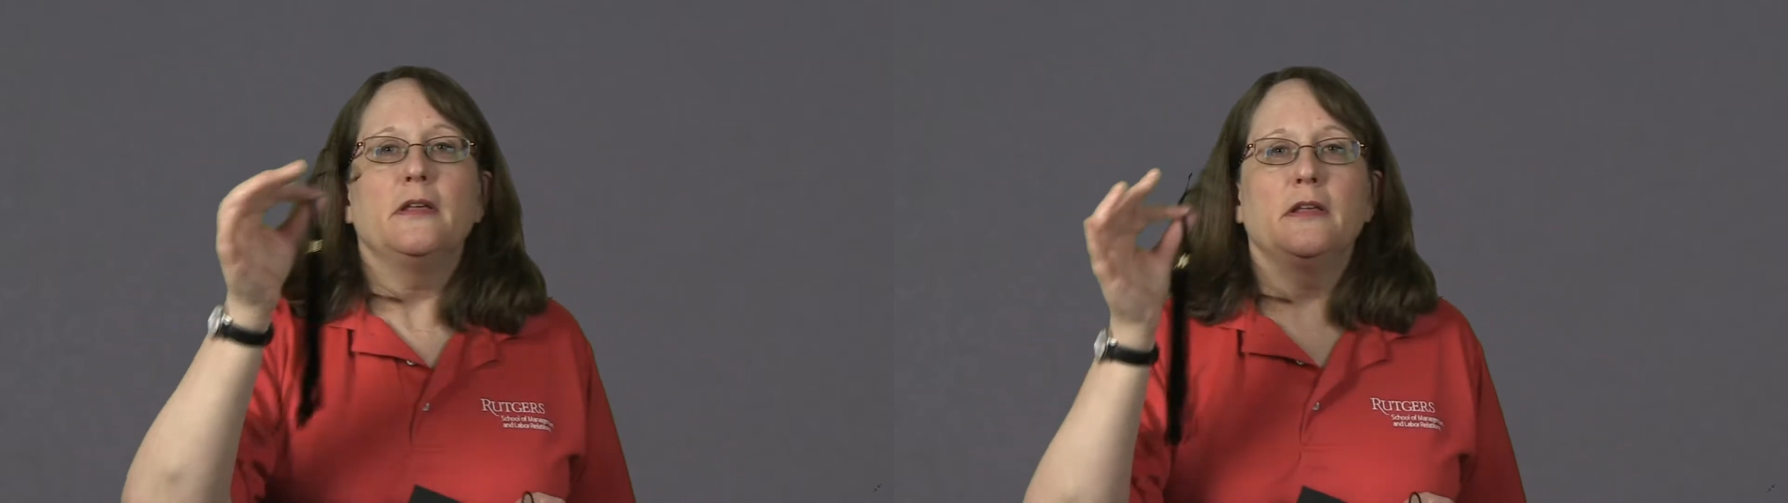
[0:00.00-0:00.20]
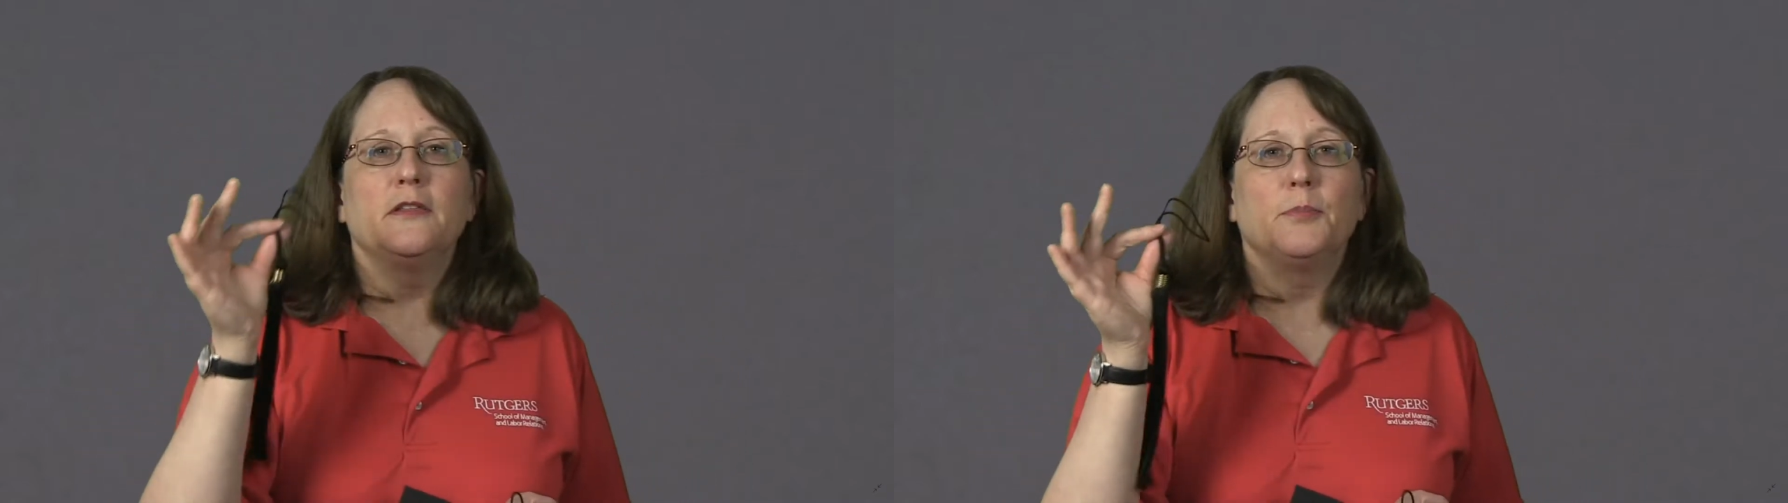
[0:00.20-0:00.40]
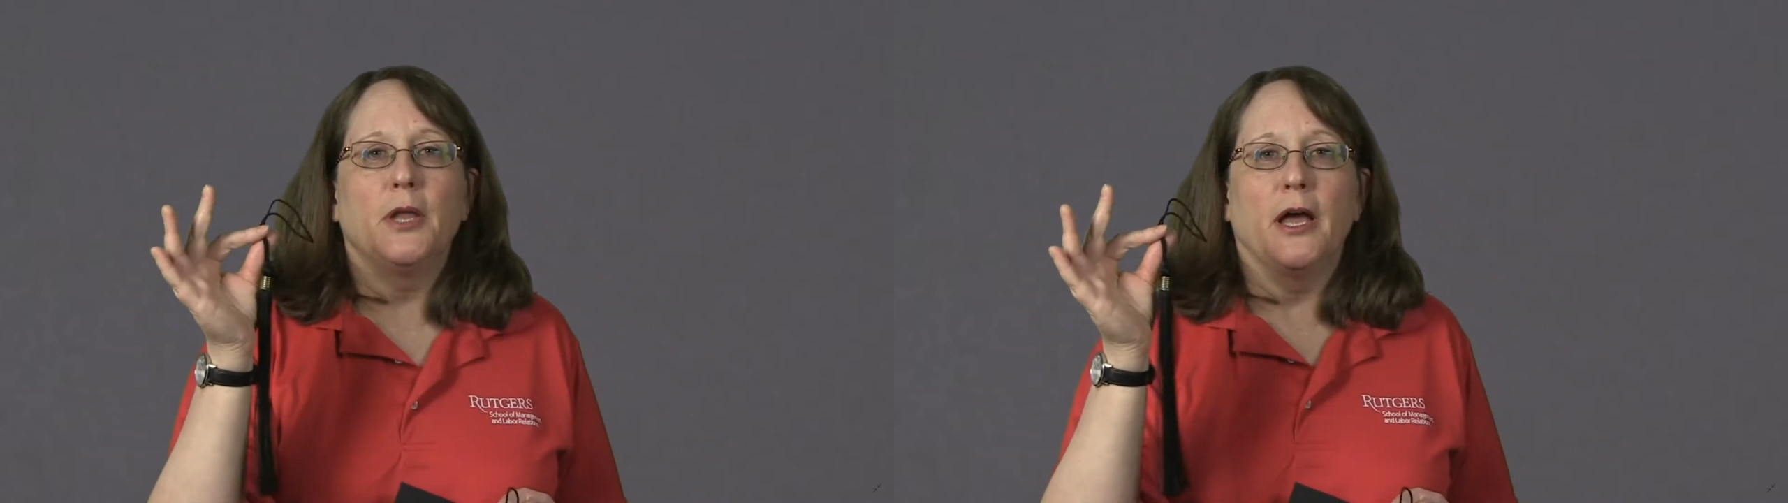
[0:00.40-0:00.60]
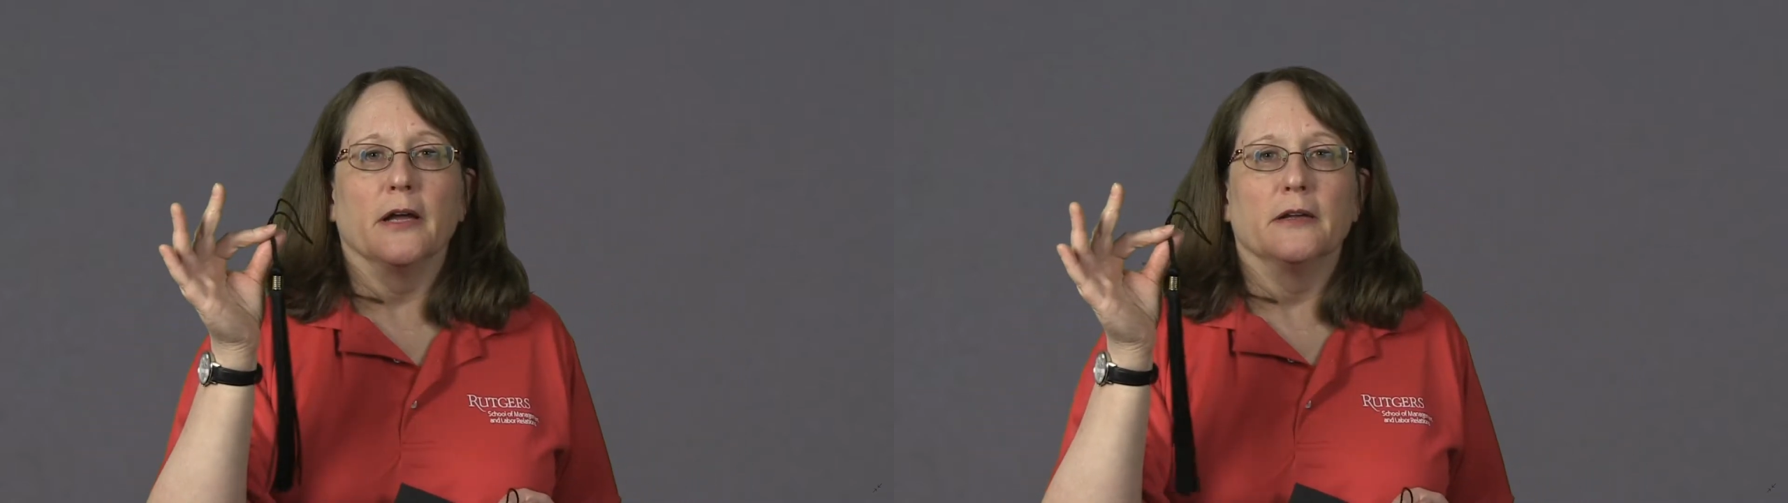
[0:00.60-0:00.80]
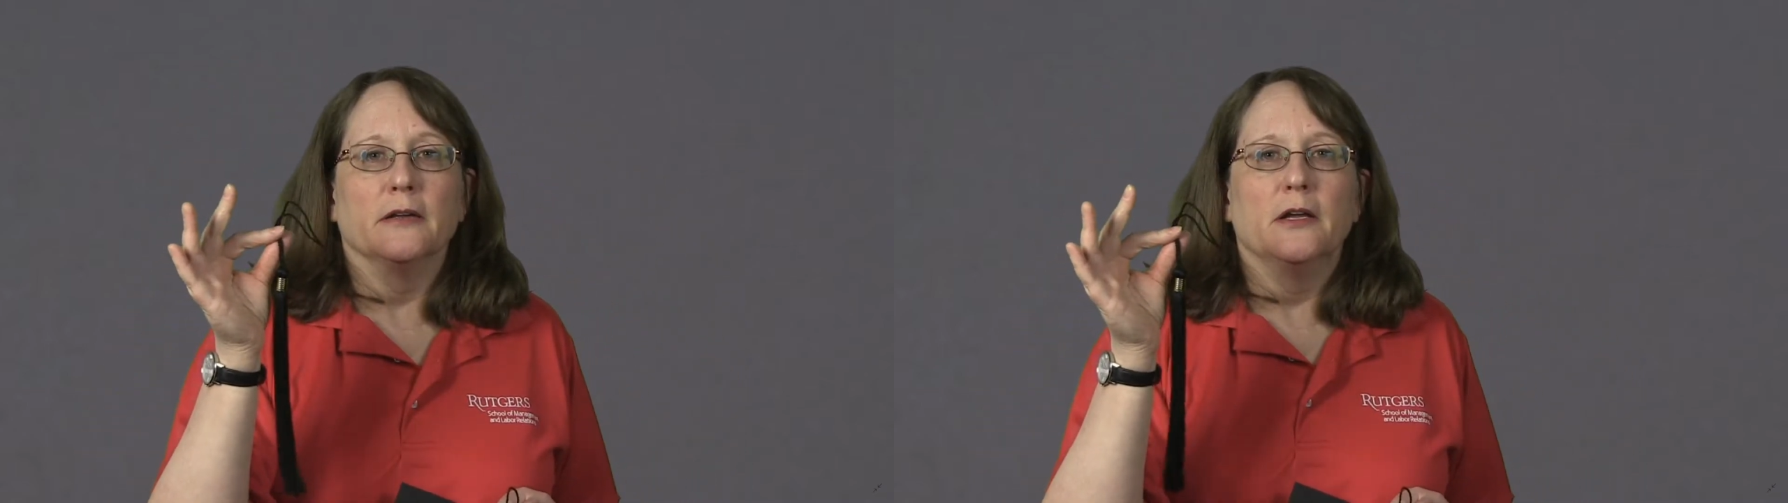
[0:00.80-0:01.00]
is
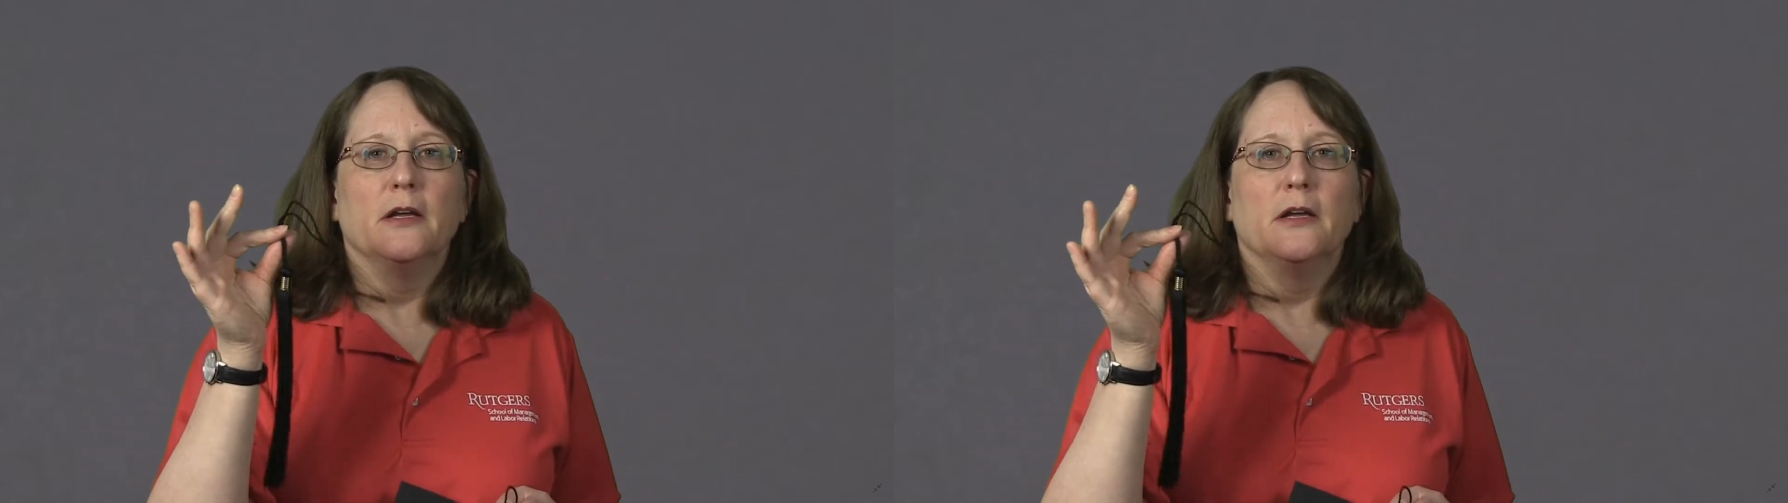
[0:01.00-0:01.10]
black.